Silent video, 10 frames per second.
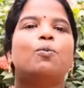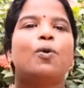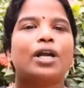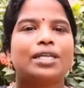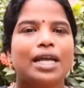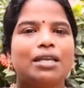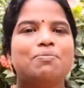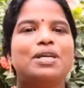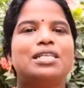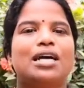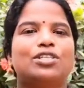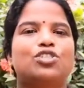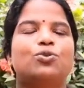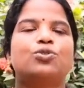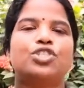what can be done
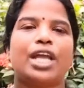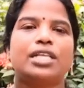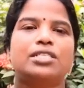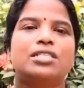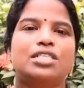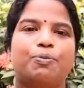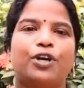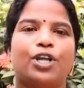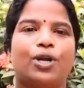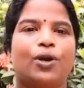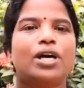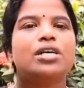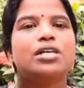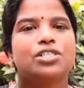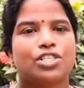to change this particular
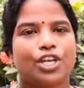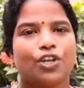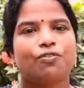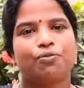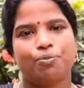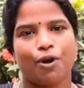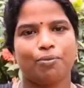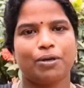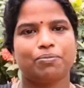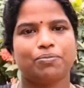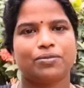set of problem.